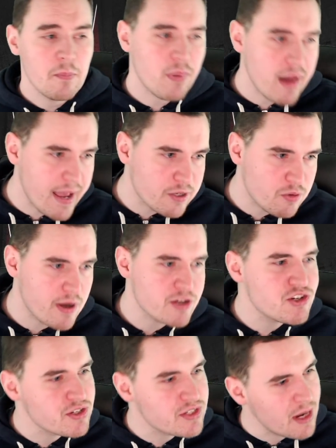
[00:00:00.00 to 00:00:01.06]
Bland
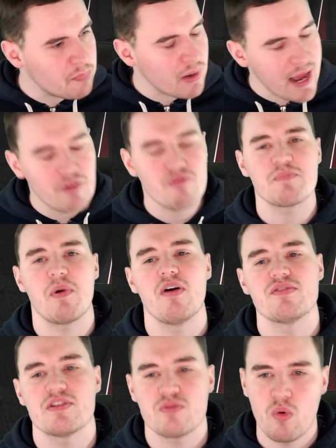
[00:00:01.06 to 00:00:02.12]
questions get bland
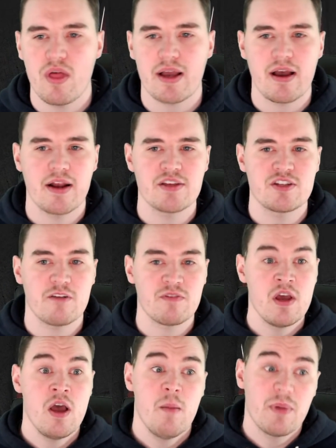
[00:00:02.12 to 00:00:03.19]
responses, all that kind of
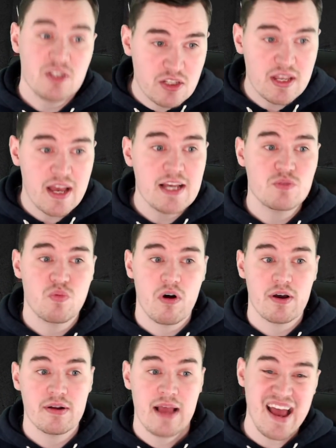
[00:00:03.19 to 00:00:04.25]
stuff. But today's
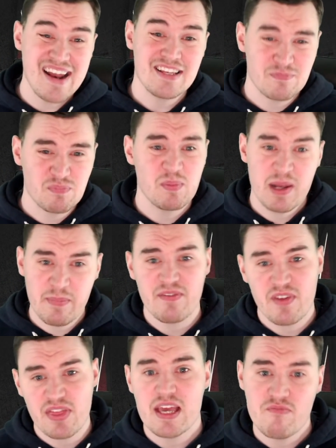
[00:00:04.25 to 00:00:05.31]
one, and it's been a bit of
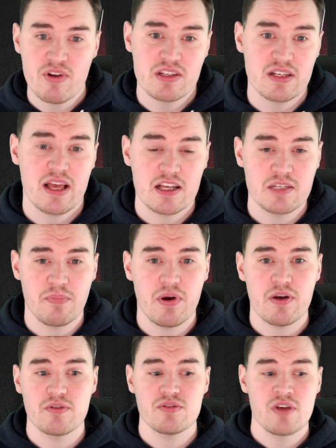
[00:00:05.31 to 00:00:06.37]
a theme recently, I
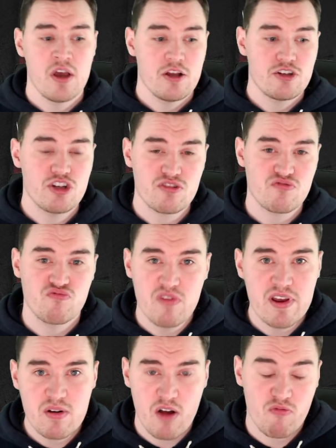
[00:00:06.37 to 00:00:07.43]
suppose, just
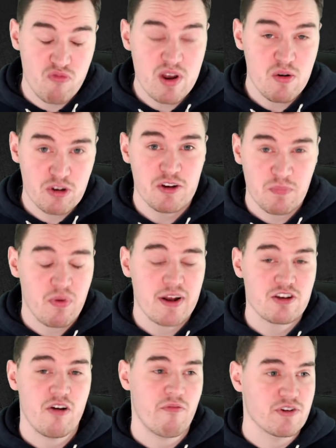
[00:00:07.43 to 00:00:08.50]
a real good press
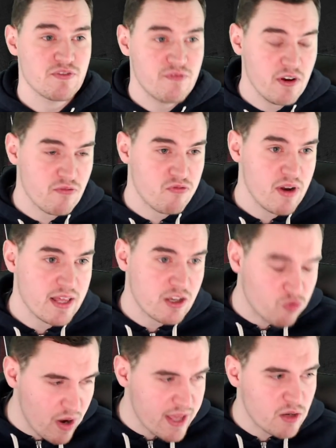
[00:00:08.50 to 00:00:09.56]
conference full of really
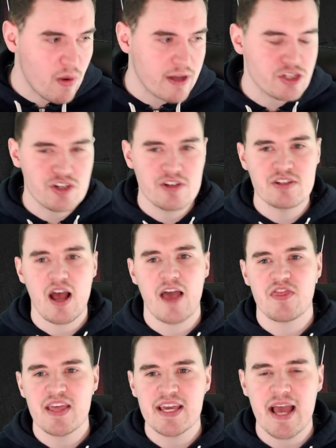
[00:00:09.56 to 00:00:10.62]
great questions. I
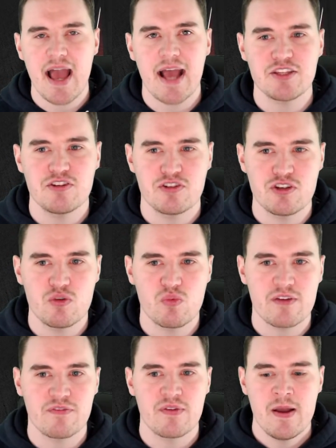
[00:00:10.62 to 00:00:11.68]
think it had to do
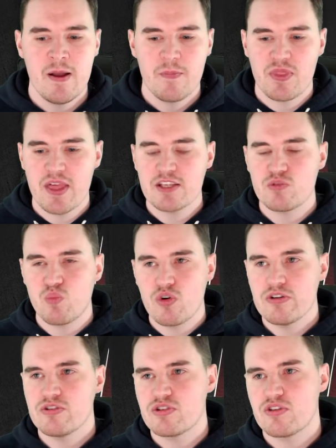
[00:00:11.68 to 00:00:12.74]
with, this
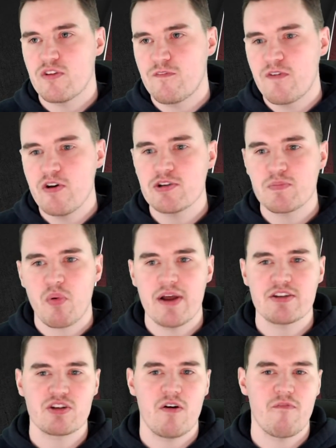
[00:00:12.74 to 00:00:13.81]
was the first
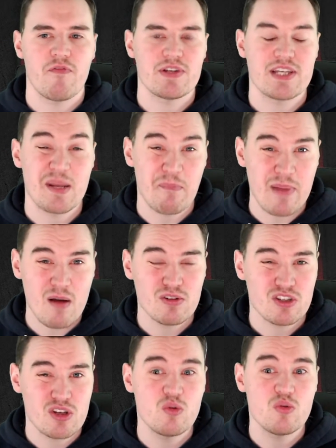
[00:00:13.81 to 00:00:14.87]
press conference in about
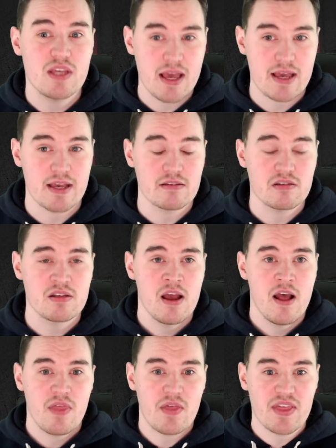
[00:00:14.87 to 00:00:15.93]
2 years
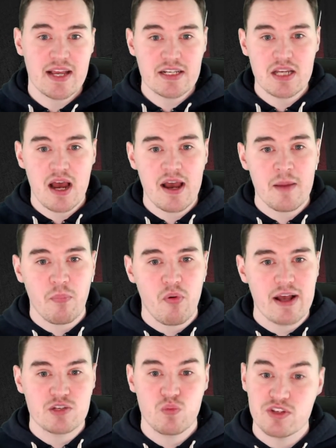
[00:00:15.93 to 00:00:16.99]
that the entire
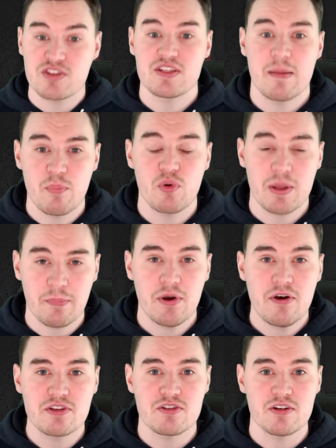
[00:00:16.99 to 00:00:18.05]
press was assembled in
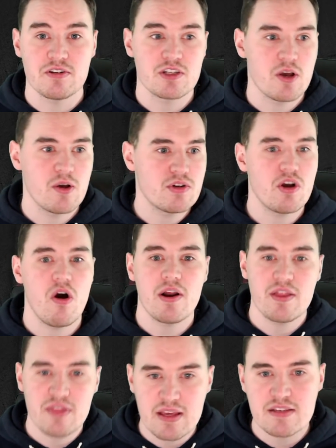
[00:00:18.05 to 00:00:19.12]
person. So gone
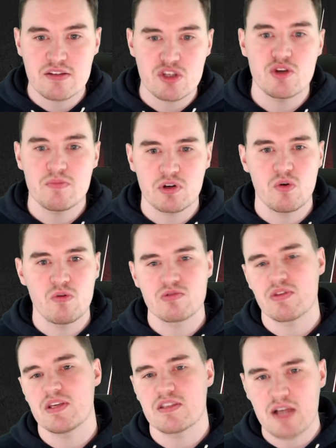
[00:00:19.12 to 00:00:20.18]
are these Zoom calls or
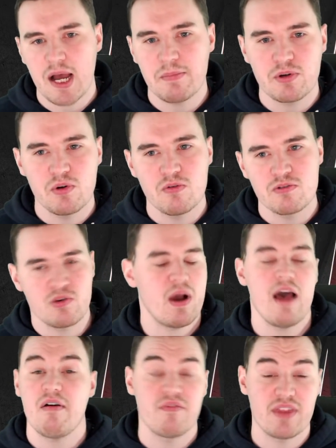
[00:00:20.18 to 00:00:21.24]
these Skype calls or
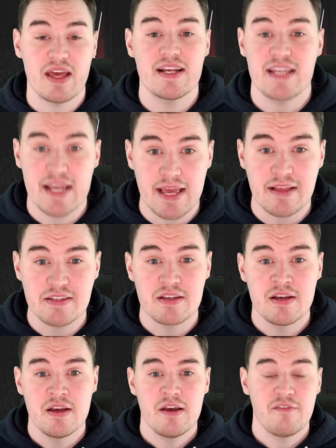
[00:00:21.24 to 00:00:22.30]
however they did it,
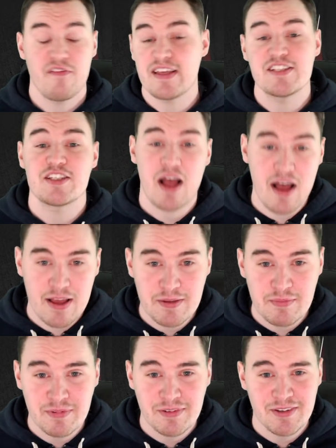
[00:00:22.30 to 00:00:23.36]

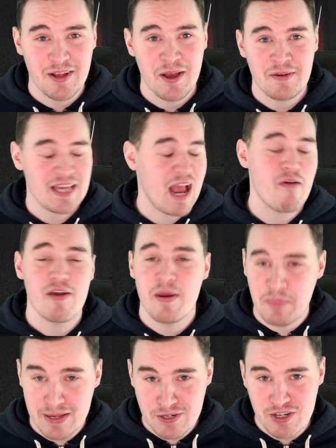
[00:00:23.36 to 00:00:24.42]
FaceTime, carrier
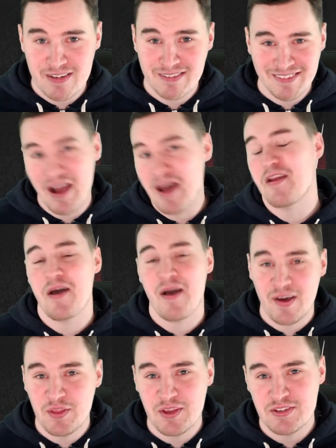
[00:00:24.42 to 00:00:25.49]
pigeon. I don't know
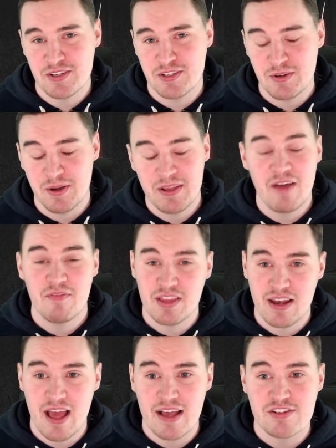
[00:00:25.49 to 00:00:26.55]
how they used to do it.
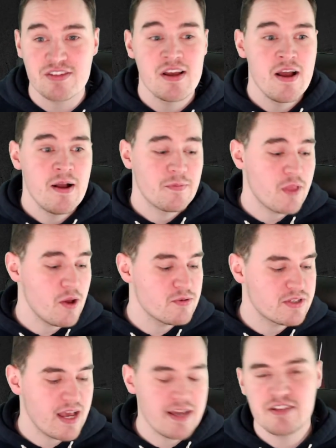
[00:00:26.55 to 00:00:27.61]
Nevertheless, those
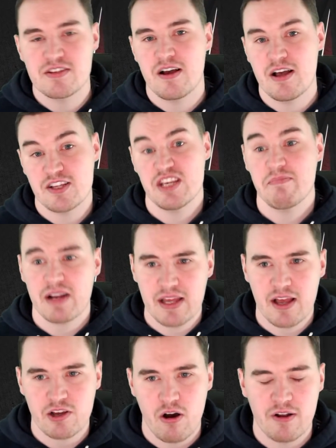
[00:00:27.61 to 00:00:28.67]
days seemingly
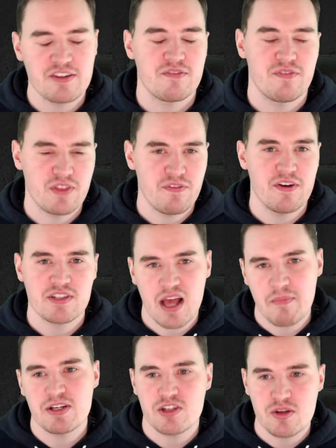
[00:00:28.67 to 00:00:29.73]
are gone. So for the first
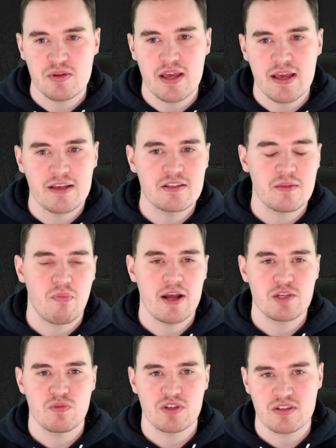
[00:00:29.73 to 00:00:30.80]
time in 2 years, the
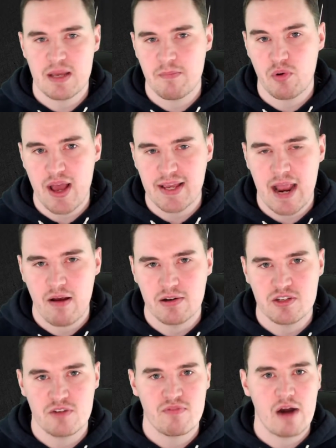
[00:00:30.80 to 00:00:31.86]
press was assembled at
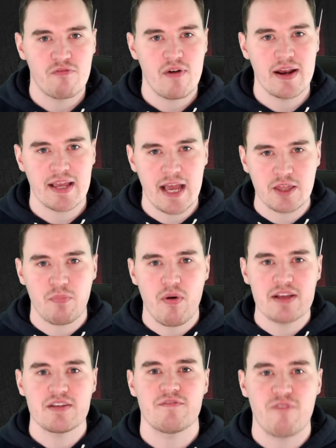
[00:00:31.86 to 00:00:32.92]
Carrington. Ralph Rangnick had the
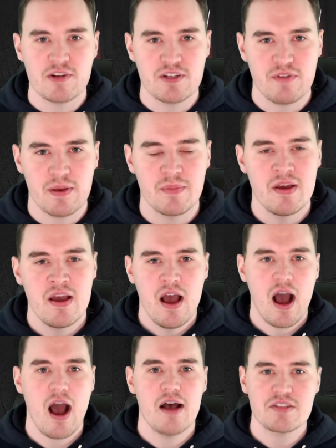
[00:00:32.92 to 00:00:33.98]
press in front of him
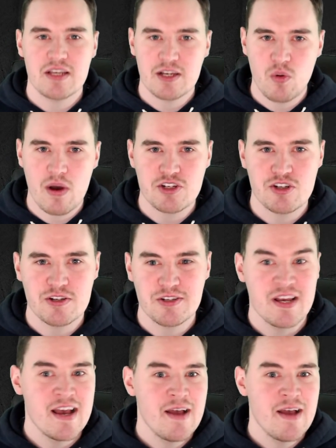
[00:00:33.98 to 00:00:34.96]
asking questions.